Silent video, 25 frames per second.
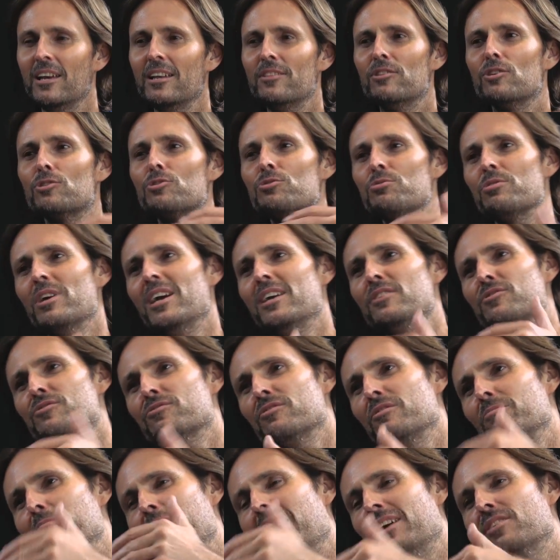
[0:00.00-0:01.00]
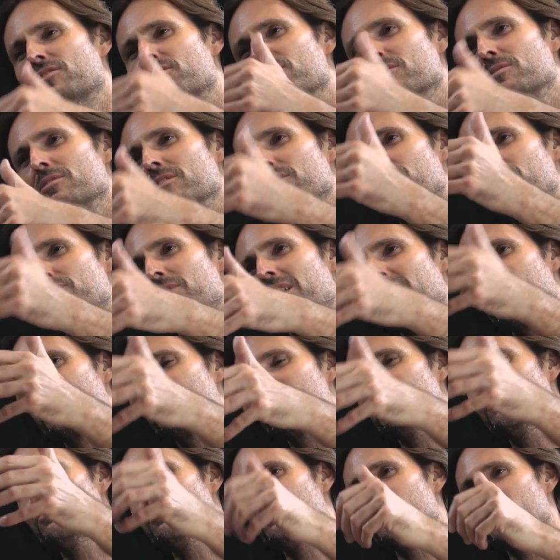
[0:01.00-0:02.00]
the transformational
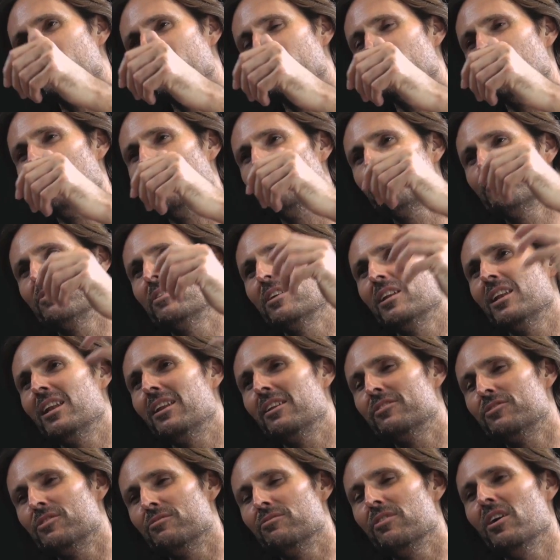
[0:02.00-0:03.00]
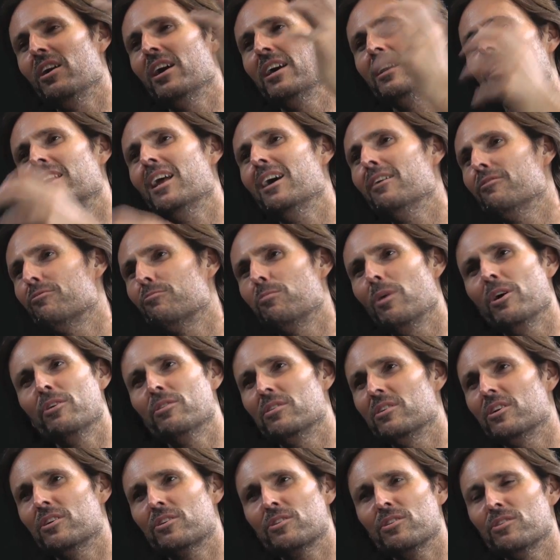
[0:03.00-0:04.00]
effects of the of the divine love
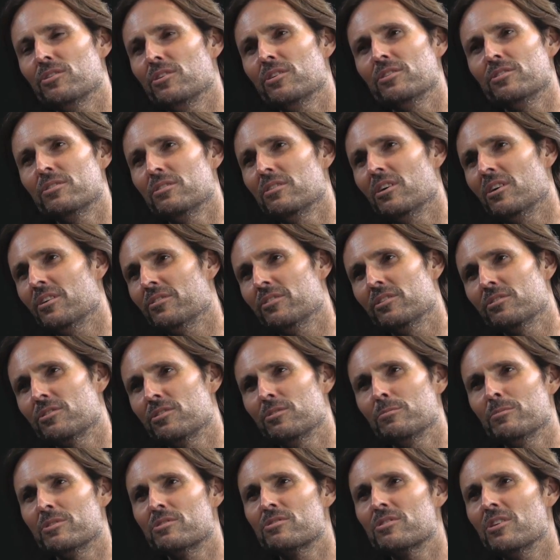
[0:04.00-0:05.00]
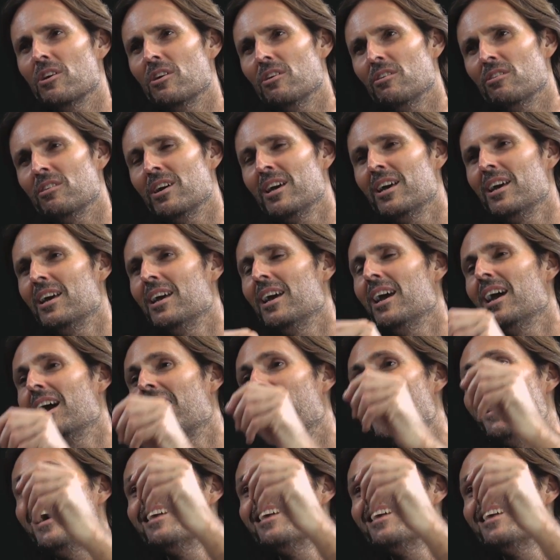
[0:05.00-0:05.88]
won't occur on the human soul. Mm.